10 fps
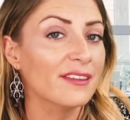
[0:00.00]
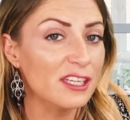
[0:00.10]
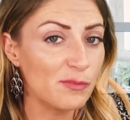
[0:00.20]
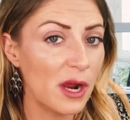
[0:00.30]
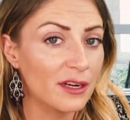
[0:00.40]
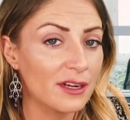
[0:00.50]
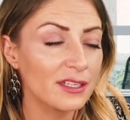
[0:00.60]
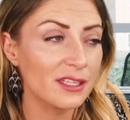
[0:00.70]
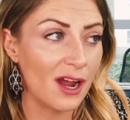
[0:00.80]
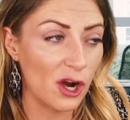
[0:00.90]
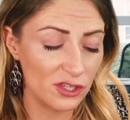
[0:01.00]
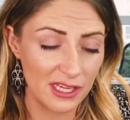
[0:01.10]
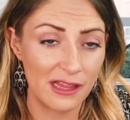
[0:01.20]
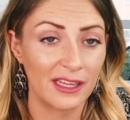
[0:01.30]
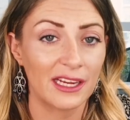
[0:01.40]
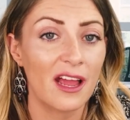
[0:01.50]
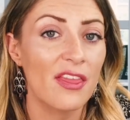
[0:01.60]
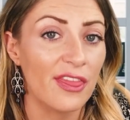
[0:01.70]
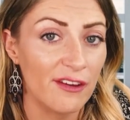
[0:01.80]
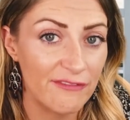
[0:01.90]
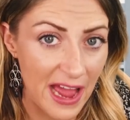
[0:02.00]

these products are selling the